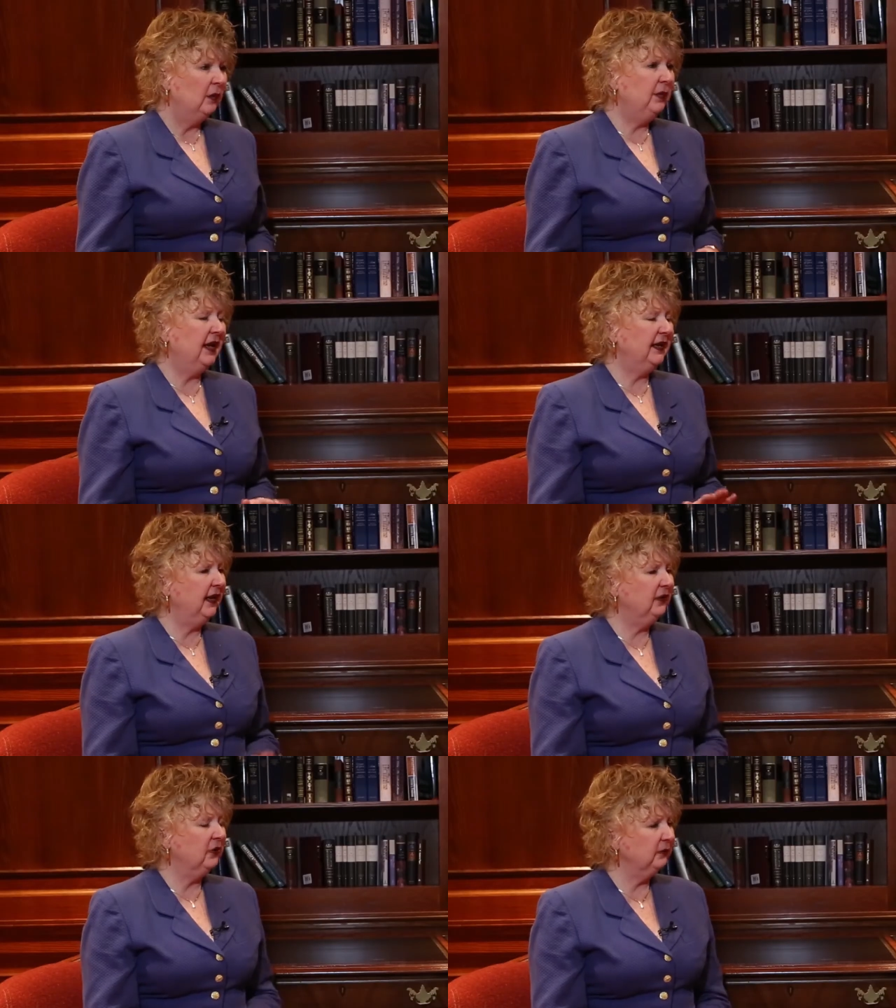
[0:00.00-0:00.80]
But
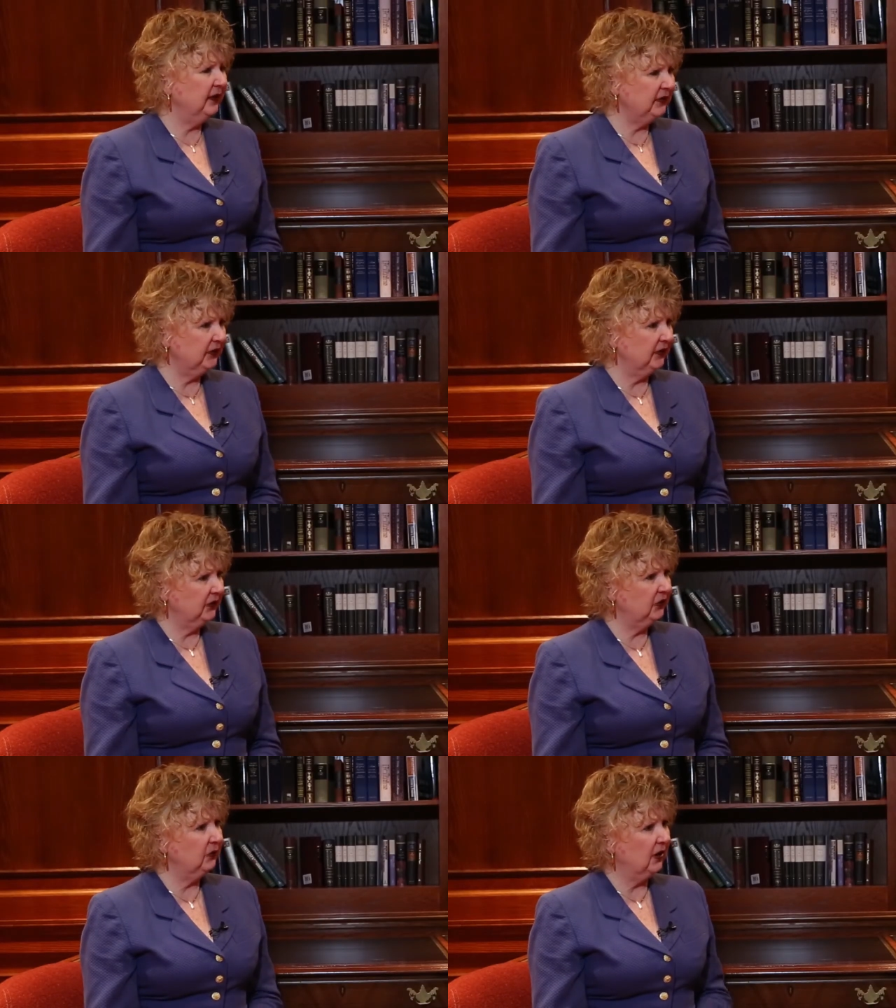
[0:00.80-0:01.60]
in your
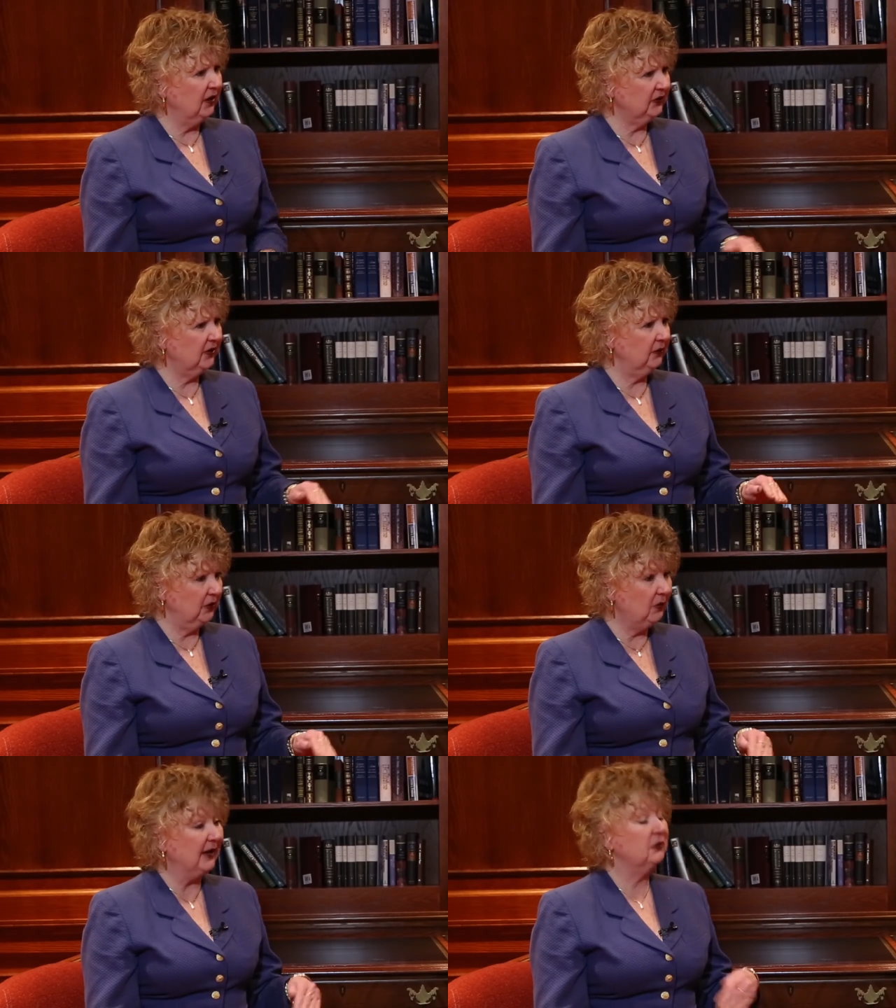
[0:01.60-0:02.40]
research, you
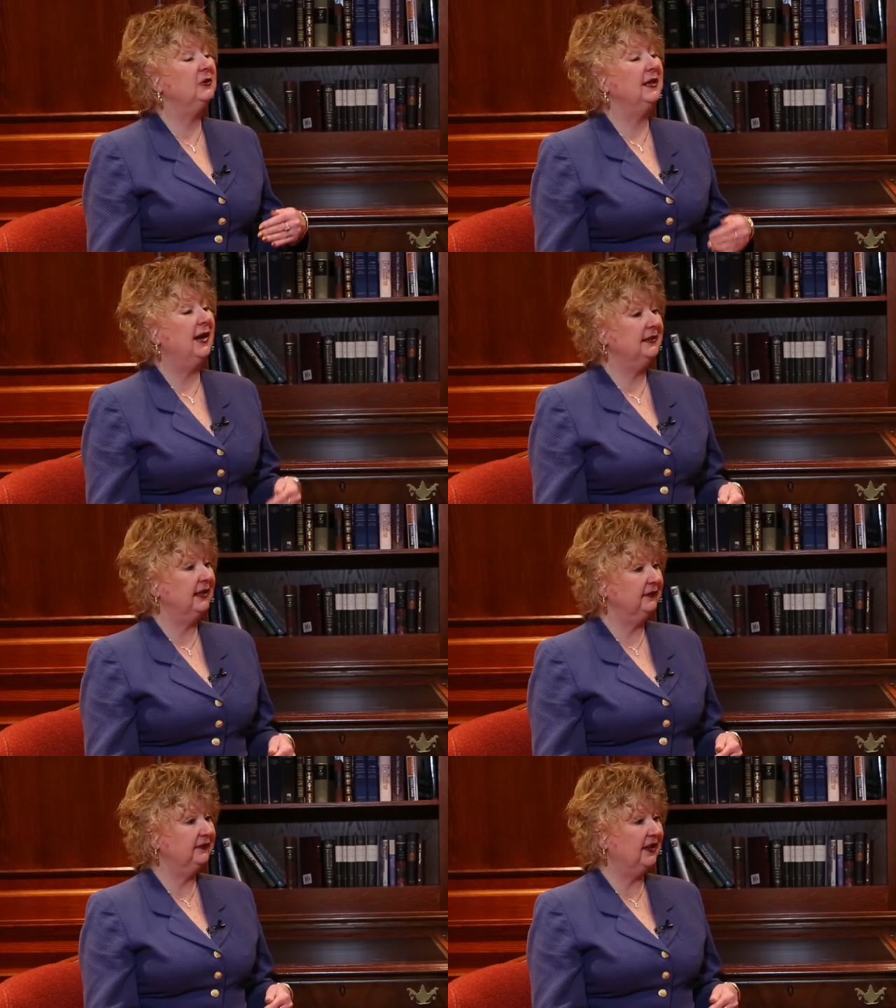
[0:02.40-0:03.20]
actually
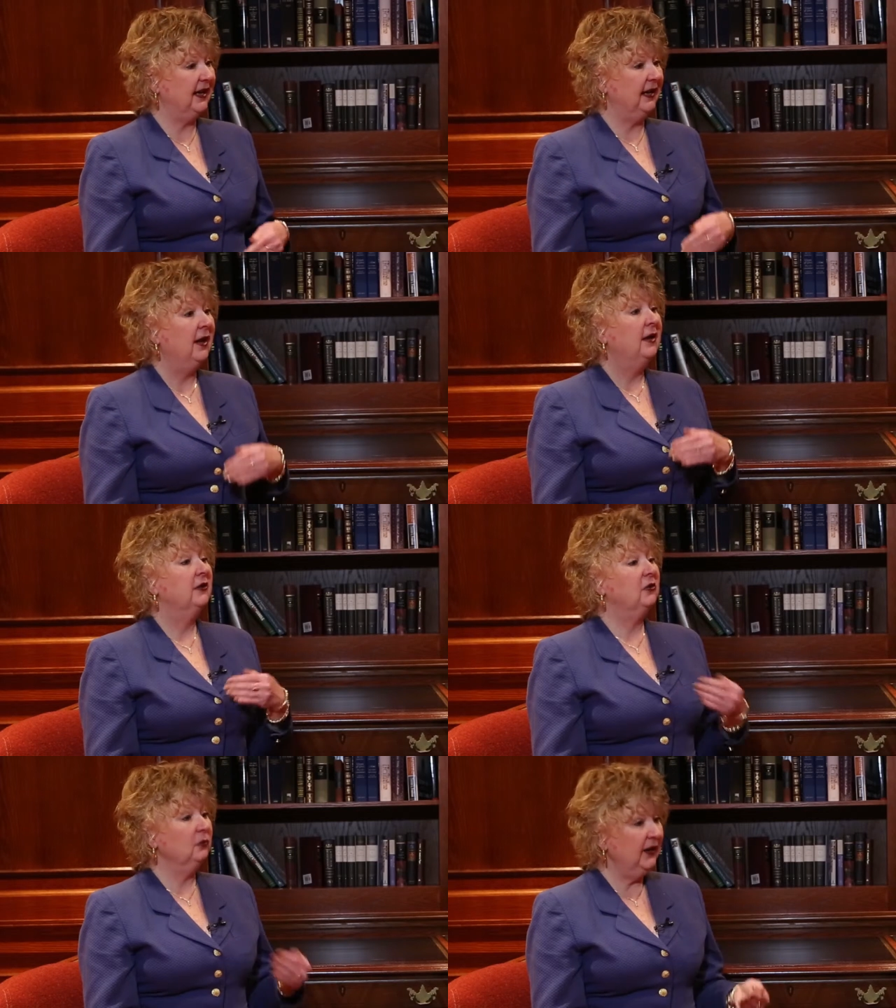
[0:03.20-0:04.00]
identify
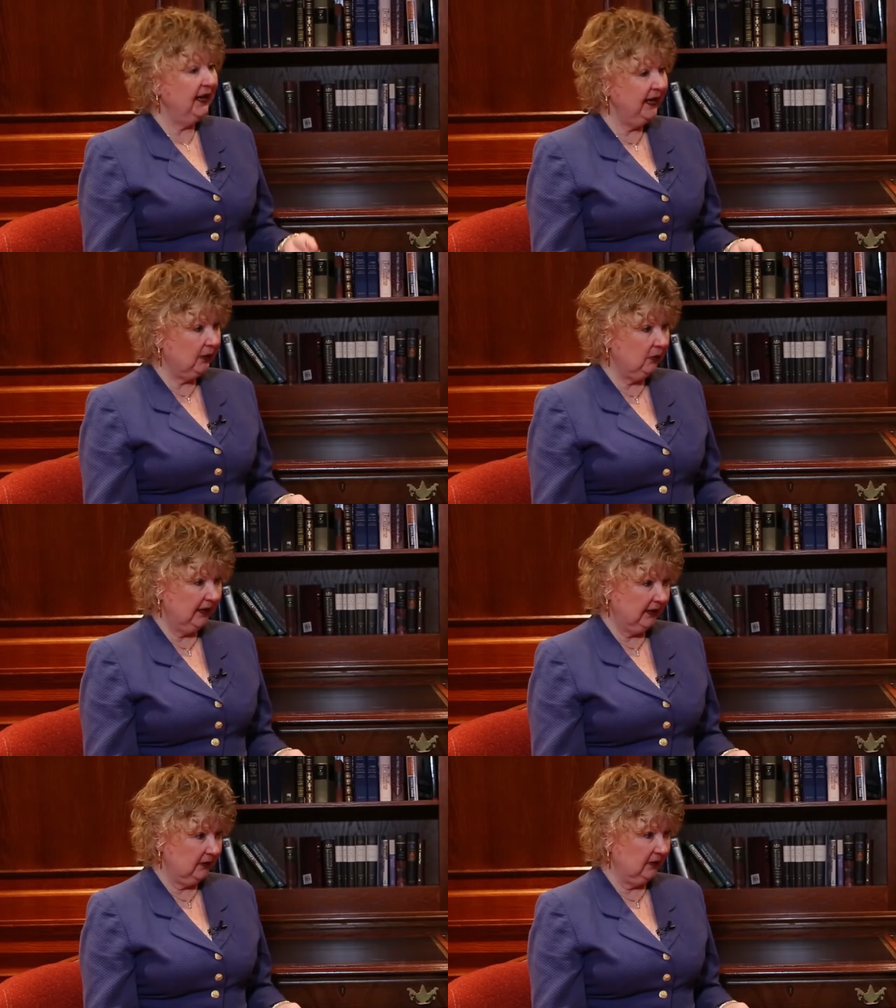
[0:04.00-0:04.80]
3
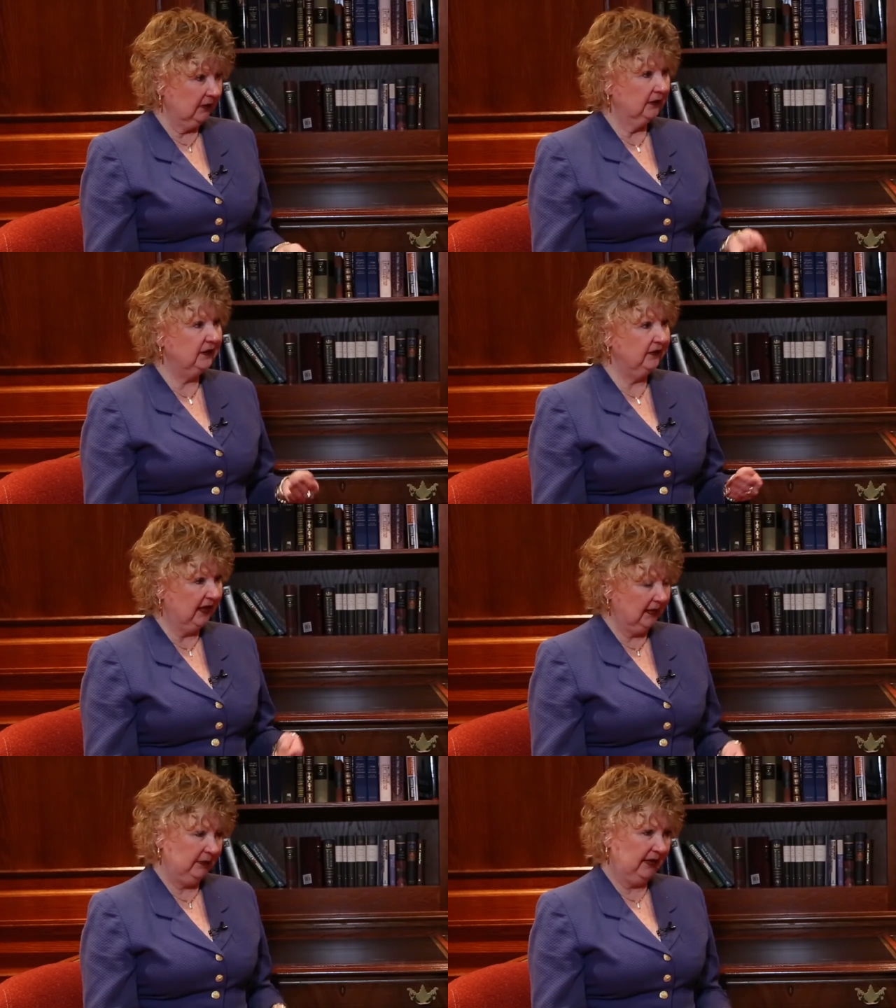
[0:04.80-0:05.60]
critical
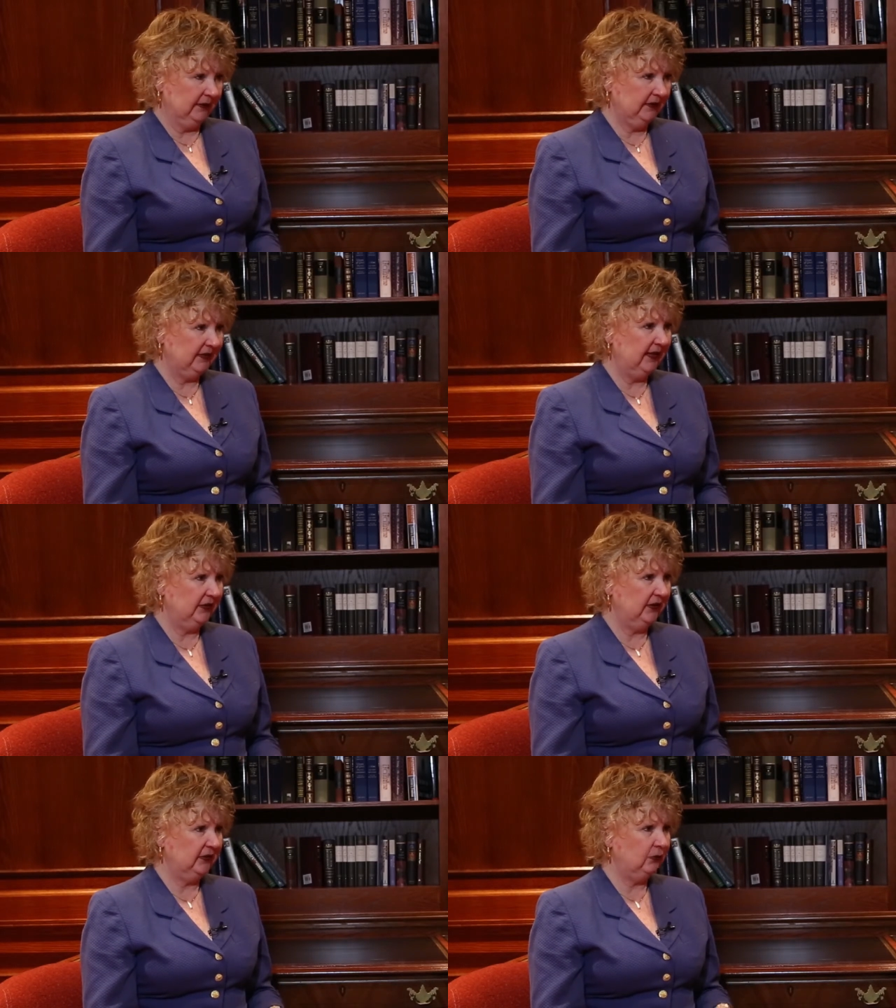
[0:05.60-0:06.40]
developmental
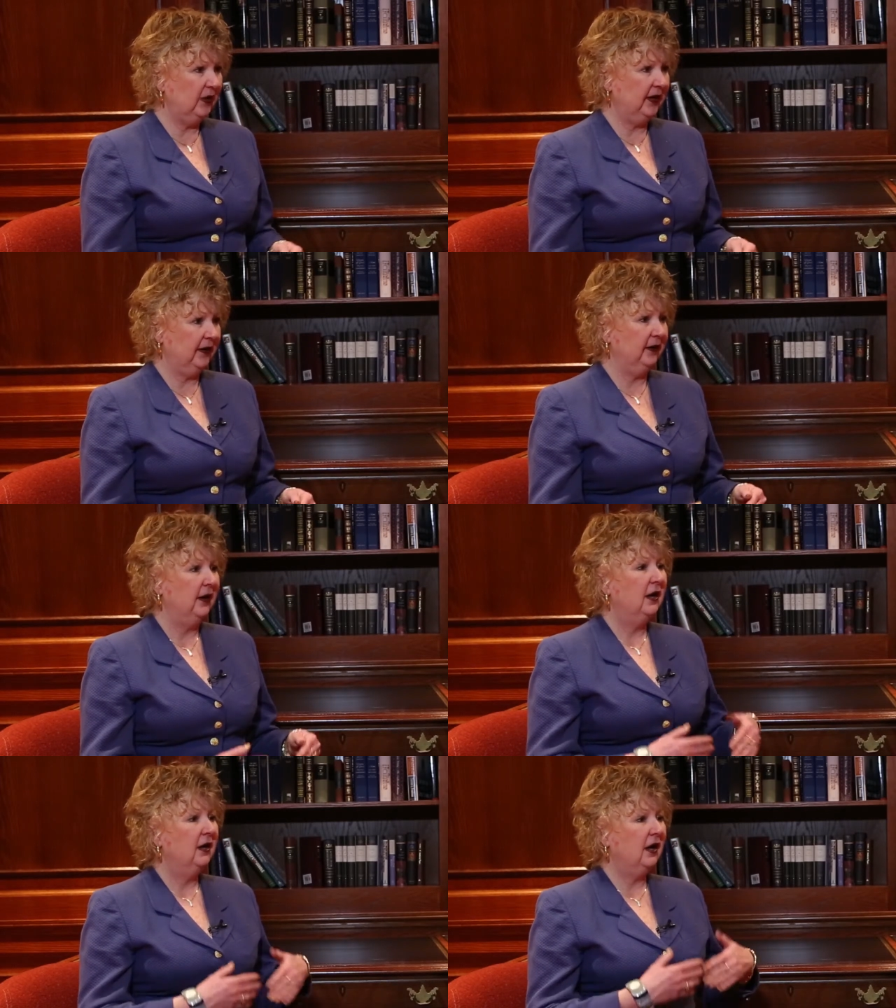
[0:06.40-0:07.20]
stages where
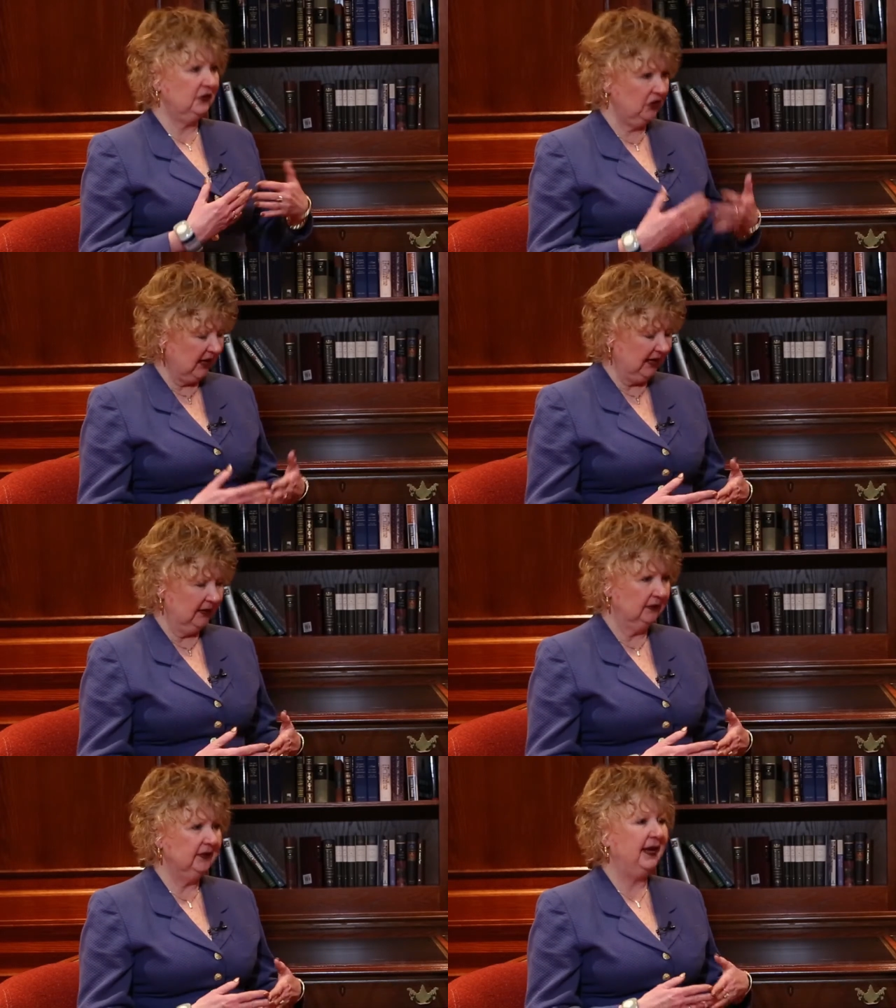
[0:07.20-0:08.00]
a
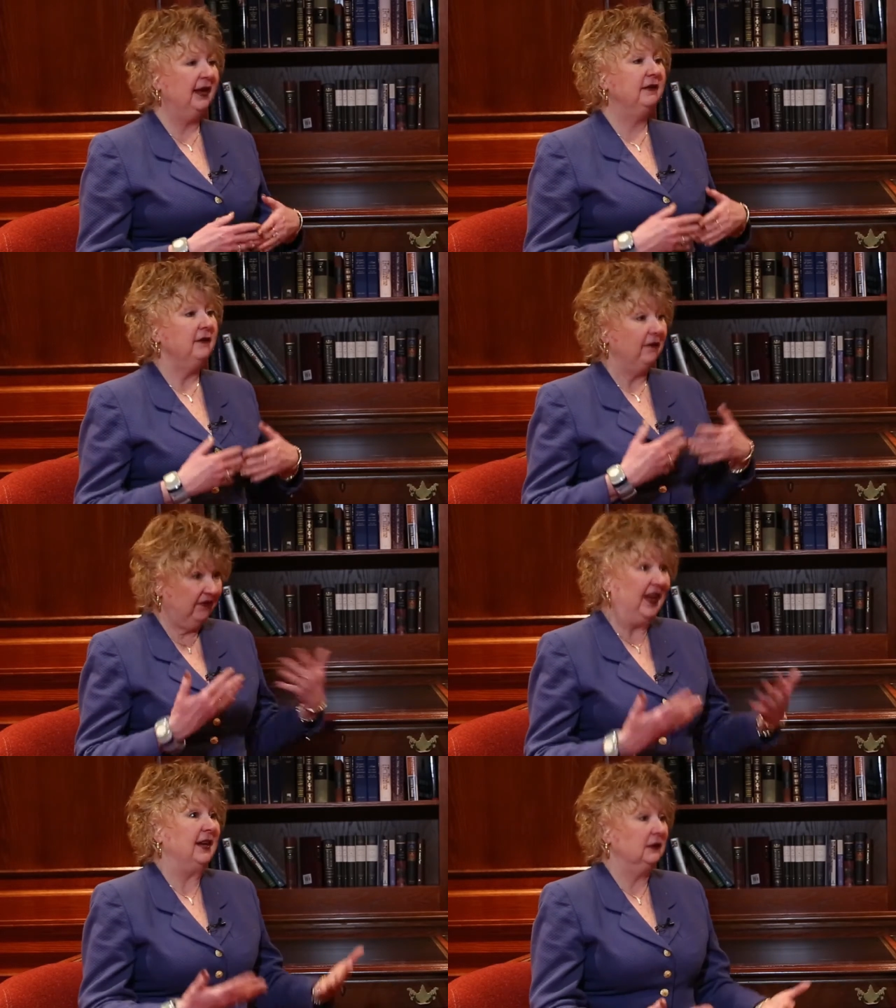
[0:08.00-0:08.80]
child can
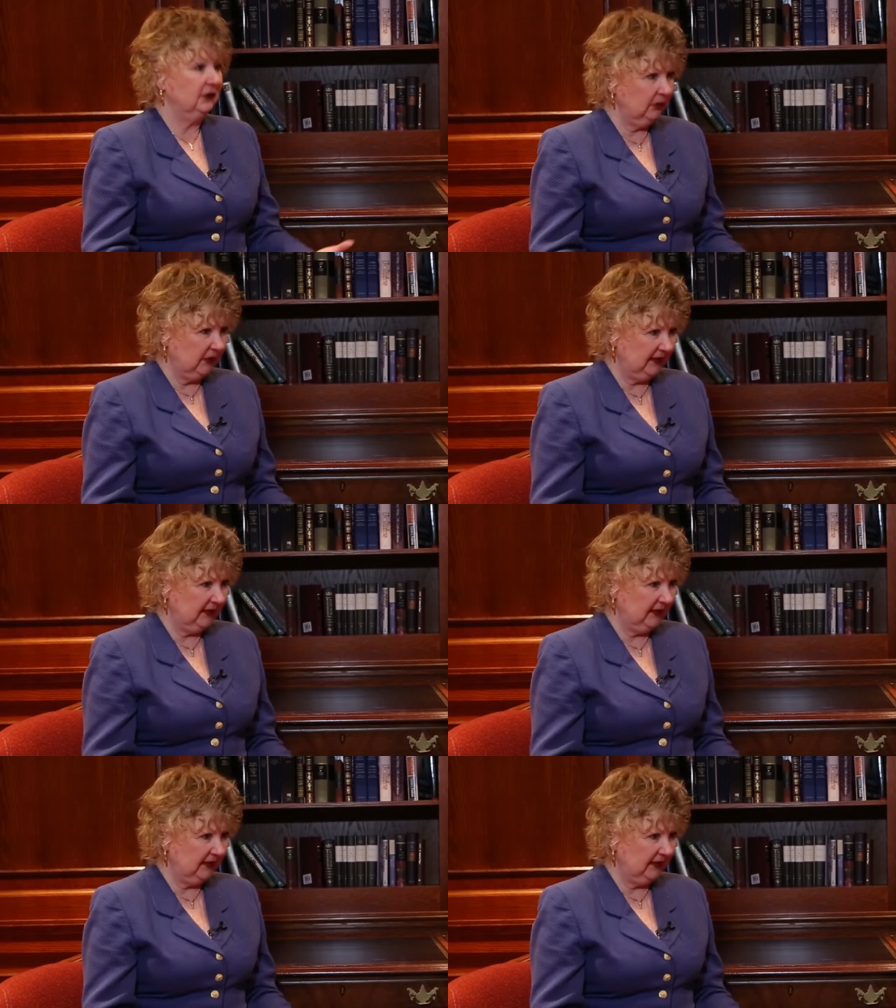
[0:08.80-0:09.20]
fail to